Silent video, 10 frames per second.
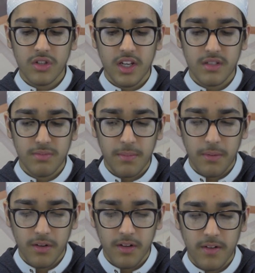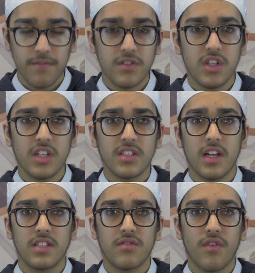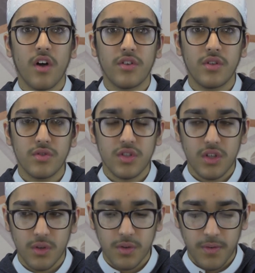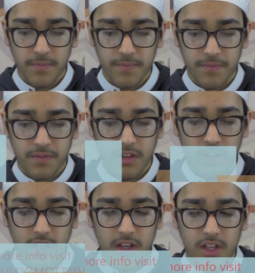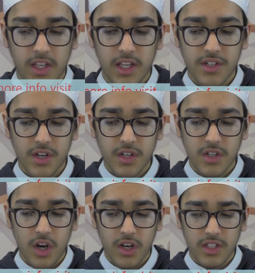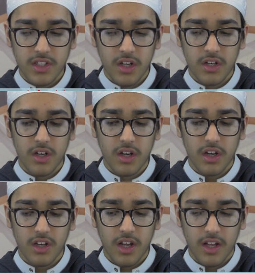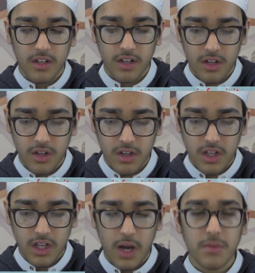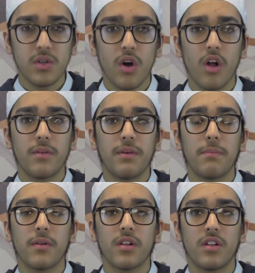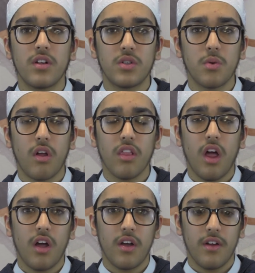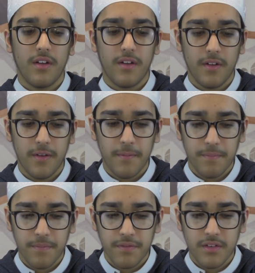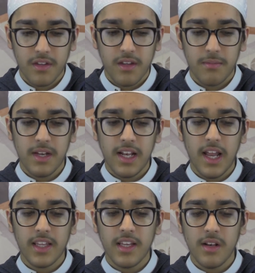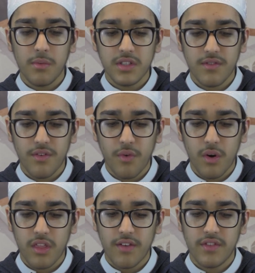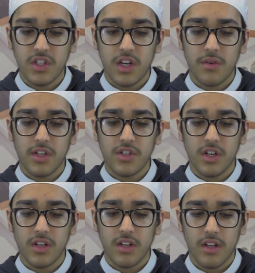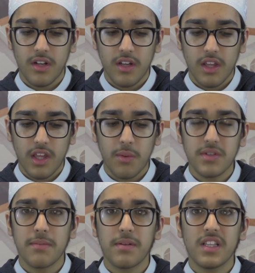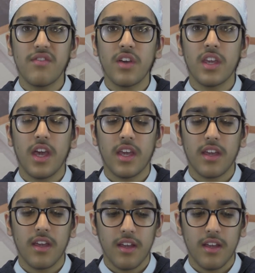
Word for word: to his people, just as his father used to do. He in turn taught his son Qainan how to call the people to Allah. Mihlayil was of the fourth of the generation. He was a believing king.